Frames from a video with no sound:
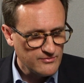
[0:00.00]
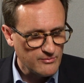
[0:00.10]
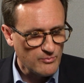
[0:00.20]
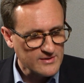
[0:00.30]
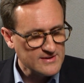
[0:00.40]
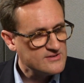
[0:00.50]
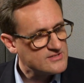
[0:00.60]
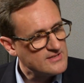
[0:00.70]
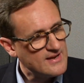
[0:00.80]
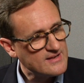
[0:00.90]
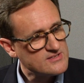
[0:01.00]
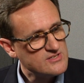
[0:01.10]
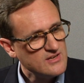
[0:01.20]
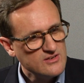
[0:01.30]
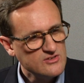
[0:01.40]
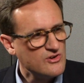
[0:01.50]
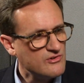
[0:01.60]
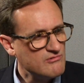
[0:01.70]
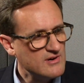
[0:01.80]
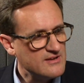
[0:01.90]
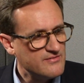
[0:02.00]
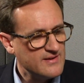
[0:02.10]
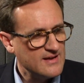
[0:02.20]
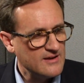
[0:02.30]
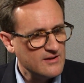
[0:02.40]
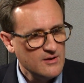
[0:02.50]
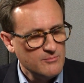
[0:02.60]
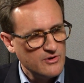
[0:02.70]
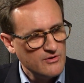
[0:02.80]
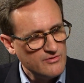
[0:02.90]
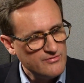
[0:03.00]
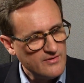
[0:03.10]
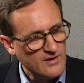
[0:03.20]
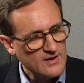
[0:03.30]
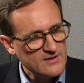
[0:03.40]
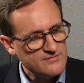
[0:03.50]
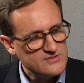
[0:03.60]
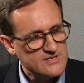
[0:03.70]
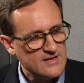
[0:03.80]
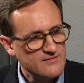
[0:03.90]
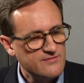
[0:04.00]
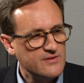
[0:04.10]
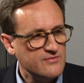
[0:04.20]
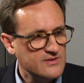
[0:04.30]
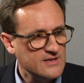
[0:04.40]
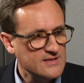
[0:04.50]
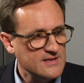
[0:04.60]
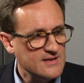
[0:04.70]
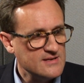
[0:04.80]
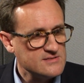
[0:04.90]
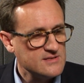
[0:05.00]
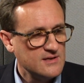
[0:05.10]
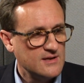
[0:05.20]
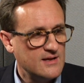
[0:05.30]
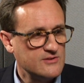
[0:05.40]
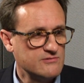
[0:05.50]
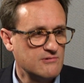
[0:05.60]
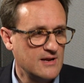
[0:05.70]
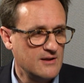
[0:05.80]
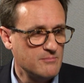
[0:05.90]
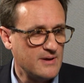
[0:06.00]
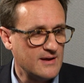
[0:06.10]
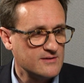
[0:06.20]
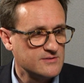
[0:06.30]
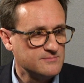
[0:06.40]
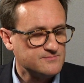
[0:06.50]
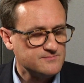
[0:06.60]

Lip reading: from 1 year to the next, you don't really feel it. But over 5, 10, 15 years, it has a real impact.